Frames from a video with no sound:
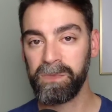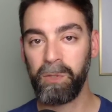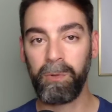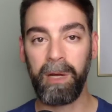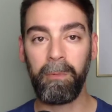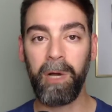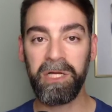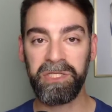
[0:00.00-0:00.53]

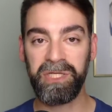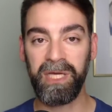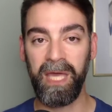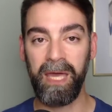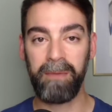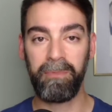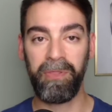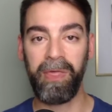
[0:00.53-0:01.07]
when I watched a
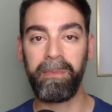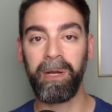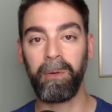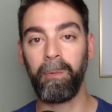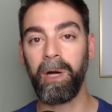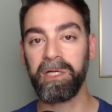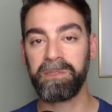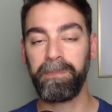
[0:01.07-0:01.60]
game with him at a
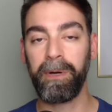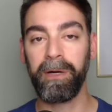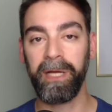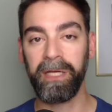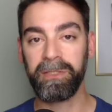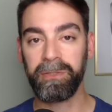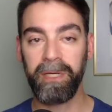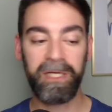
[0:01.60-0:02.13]
watch
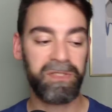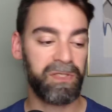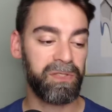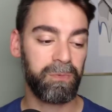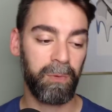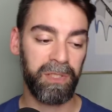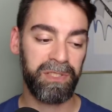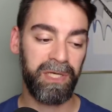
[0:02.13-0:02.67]
party at
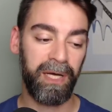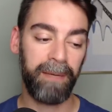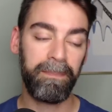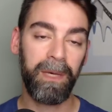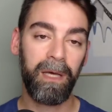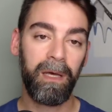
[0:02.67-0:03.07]
Tracy's one time.